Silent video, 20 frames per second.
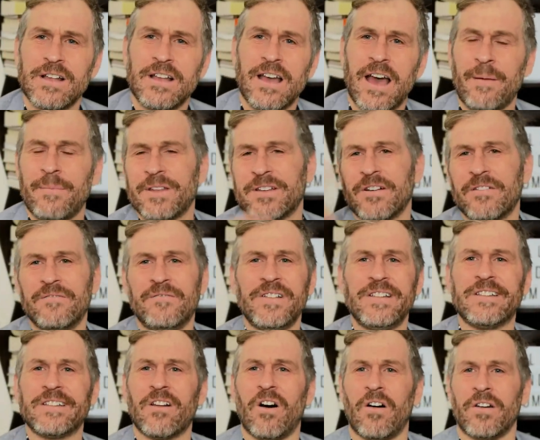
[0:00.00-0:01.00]
I'm going to go
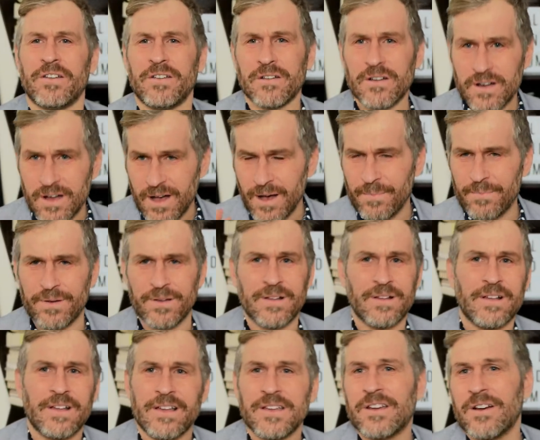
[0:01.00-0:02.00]
visit all Europe,
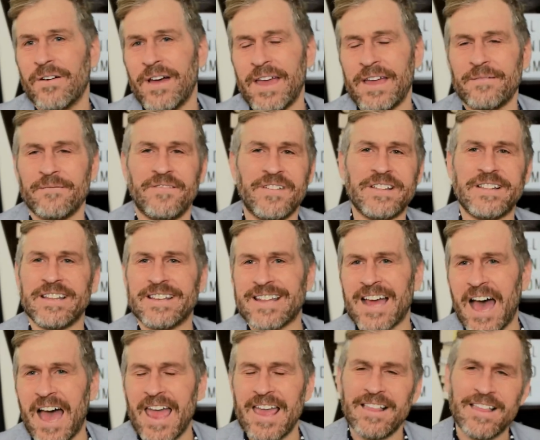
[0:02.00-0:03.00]
go visit
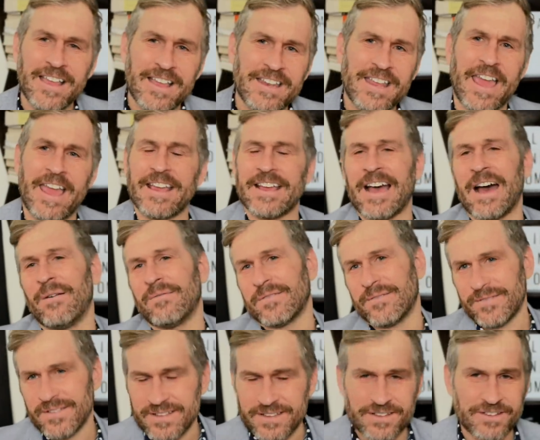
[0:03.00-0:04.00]
Thailand, hang out.
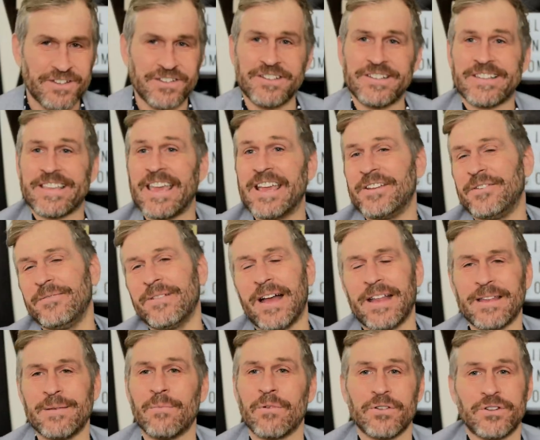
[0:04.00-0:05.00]
You just can't do that
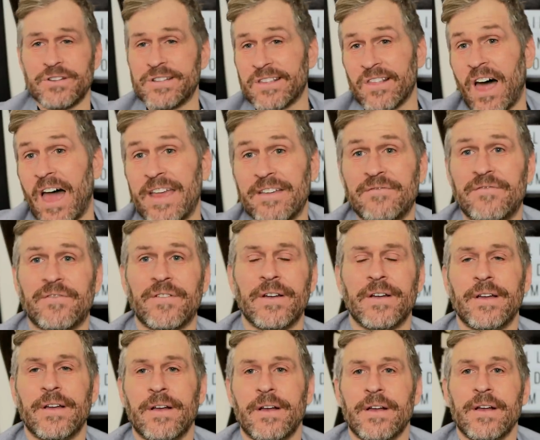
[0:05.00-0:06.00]
anymore. It's just life.
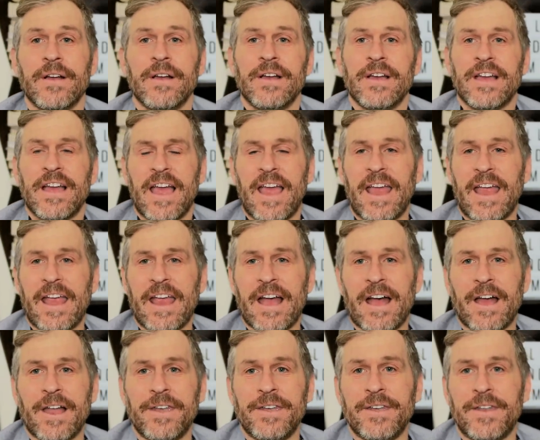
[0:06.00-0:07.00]

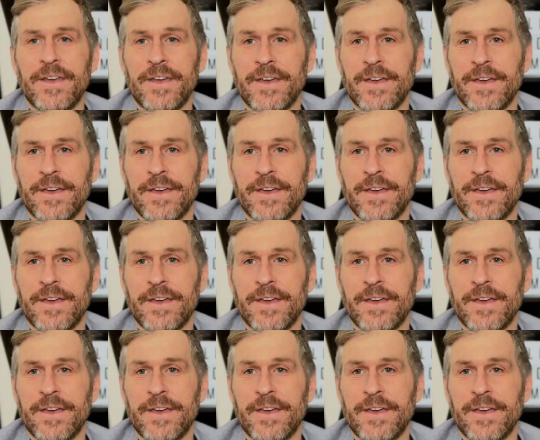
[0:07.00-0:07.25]
And